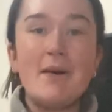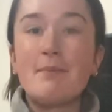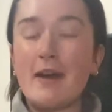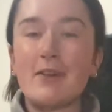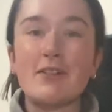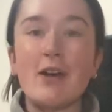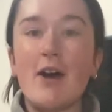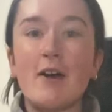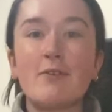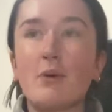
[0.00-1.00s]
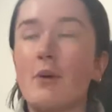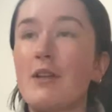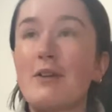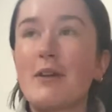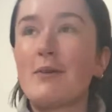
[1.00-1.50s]
Microsoft, or
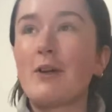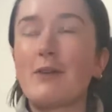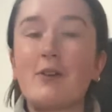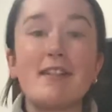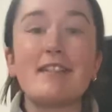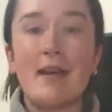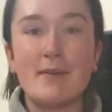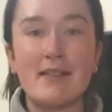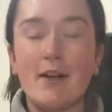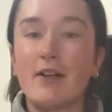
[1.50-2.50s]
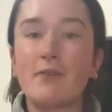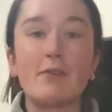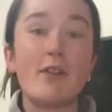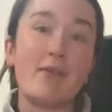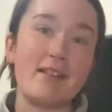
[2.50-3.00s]
you can work for STEM Cell
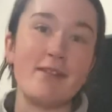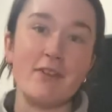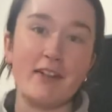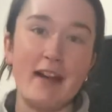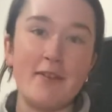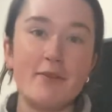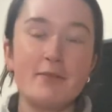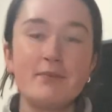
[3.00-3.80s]
for the rest of your life.